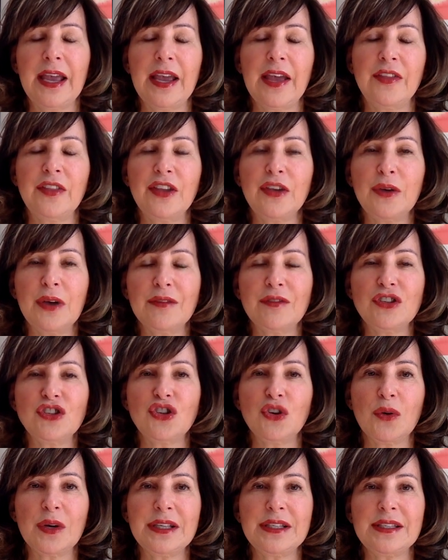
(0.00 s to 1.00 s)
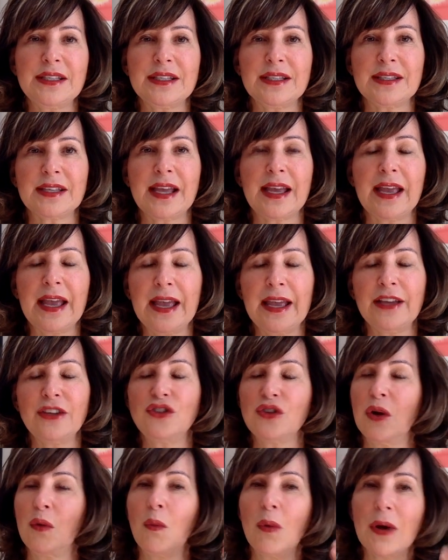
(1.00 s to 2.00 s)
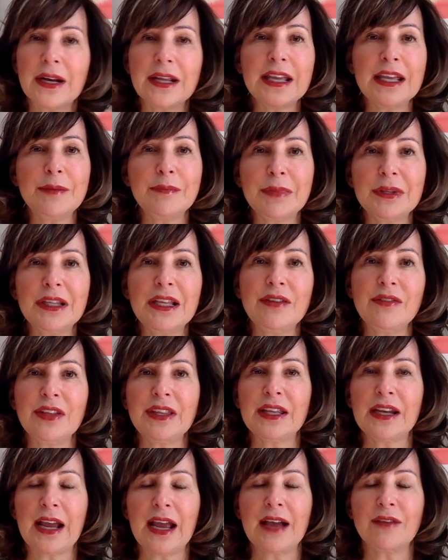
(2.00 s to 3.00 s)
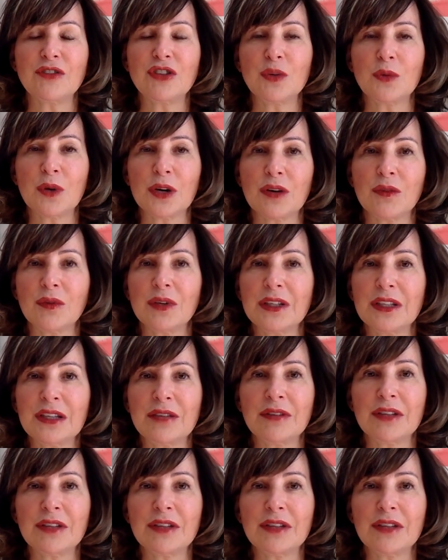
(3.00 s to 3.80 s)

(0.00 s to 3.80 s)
And then you have a choice to say, hey, do I want to keep believing that I have to work really,